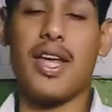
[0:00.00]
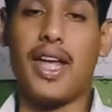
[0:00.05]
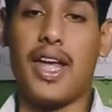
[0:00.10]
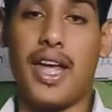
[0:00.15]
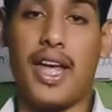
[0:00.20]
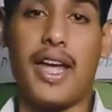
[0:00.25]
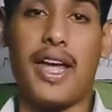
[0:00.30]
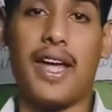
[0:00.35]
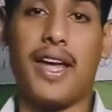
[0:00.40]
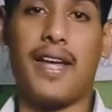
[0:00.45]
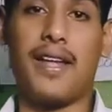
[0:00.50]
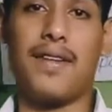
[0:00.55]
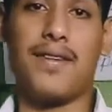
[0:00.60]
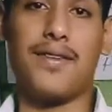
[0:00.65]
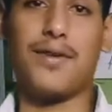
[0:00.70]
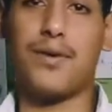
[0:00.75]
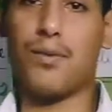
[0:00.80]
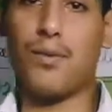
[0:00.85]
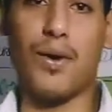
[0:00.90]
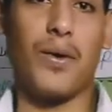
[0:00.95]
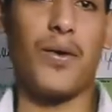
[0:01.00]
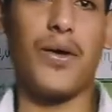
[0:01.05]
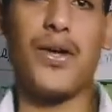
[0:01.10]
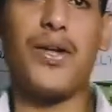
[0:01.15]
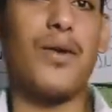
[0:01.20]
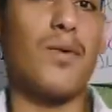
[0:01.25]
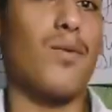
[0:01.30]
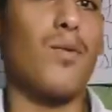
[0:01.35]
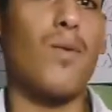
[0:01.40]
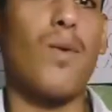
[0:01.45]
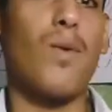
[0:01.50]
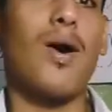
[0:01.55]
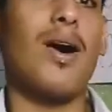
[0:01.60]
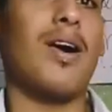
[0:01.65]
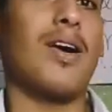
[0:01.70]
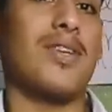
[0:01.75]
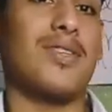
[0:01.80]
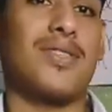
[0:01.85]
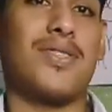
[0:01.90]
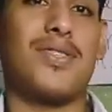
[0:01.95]
And it
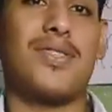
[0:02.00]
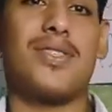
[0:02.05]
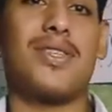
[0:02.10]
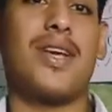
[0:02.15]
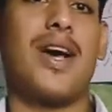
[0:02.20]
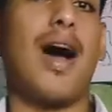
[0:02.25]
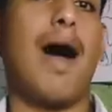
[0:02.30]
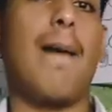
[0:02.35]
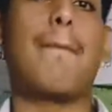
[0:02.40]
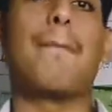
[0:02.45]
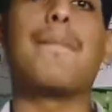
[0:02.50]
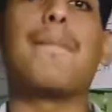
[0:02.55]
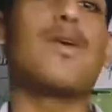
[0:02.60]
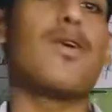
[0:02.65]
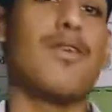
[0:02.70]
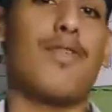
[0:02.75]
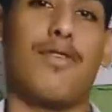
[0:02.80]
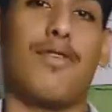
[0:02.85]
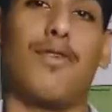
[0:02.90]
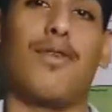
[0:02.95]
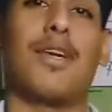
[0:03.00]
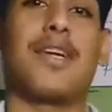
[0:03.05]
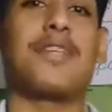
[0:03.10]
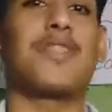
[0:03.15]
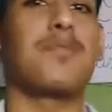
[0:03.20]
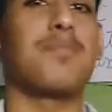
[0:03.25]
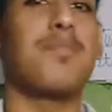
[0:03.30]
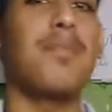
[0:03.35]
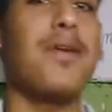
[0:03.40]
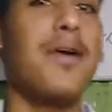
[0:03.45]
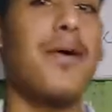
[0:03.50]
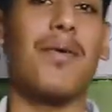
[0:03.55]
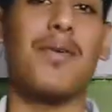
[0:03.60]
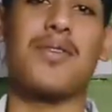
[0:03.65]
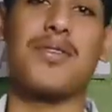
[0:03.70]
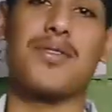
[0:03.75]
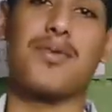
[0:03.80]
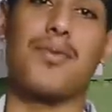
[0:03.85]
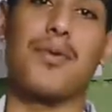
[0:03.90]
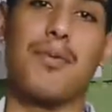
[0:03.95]
was a beautiful
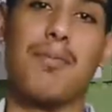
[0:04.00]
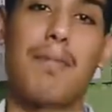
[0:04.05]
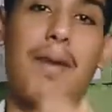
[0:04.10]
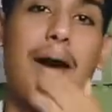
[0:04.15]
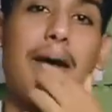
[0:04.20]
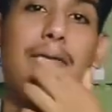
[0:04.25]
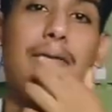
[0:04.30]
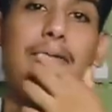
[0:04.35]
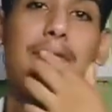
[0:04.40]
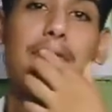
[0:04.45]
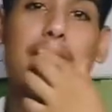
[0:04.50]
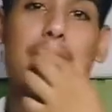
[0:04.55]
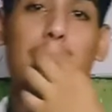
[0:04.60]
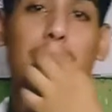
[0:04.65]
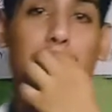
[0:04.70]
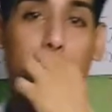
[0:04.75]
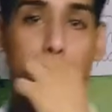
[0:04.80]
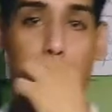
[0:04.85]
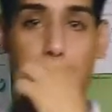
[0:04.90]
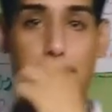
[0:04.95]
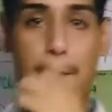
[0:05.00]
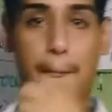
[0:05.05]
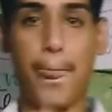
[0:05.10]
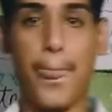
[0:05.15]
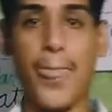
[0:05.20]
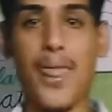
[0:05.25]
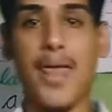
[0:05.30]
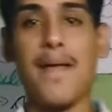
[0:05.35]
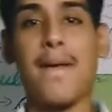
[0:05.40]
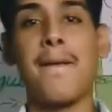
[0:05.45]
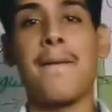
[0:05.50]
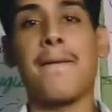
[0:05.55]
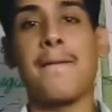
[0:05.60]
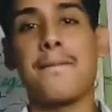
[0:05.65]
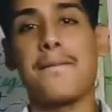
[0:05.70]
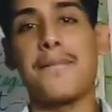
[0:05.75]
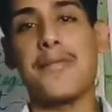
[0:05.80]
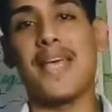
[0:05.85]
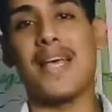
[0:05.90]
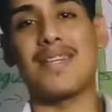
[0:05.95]
experience with my family.
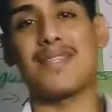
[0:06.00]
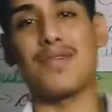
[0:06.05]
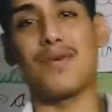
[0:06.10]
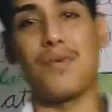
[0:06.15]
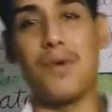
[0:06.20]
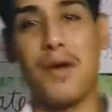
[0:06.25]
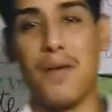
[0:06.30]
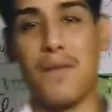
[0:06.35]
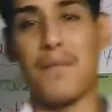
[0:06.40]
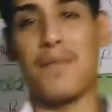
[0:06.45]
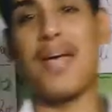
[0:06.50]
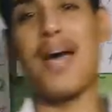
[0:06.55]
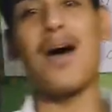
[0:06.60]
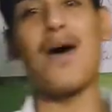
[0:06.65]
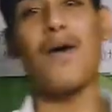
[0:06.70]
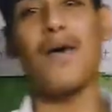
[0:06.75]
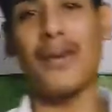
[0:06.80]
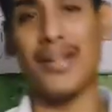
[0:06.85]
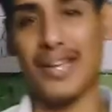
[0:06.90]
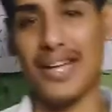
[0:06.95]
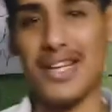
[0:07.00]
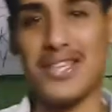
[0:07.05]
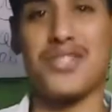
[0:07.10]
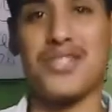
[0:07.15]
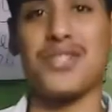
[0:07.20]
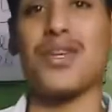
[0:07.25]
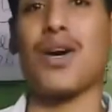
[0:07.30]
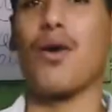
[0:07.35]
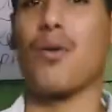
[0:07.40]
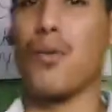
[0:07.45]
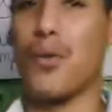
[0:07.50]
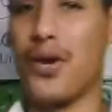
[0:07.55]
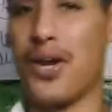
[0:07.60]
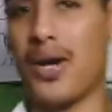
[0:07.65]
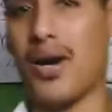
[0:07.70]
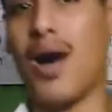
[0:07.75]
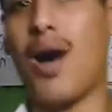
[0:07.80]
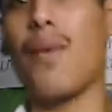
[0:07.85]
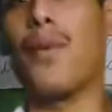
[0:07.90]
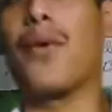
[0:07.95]
Yes, now let's start with
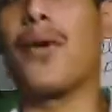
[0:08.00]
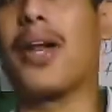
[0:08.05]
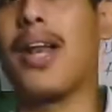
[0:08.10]
our